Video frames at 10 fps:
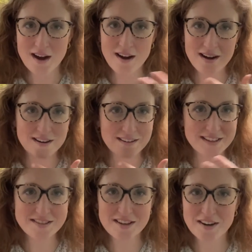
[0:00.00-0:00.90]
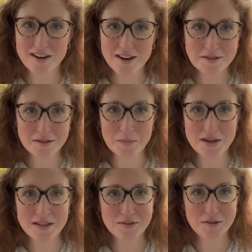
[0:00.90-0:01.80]
Ah, it's awesome.
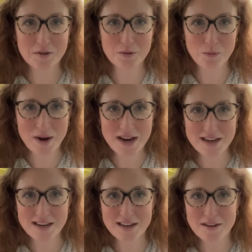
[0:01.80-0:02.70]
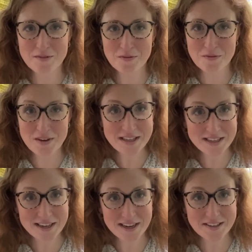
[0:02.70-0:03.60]
It is a great
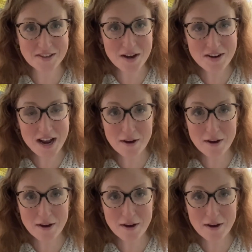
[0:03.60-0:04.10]
feeling. I love it.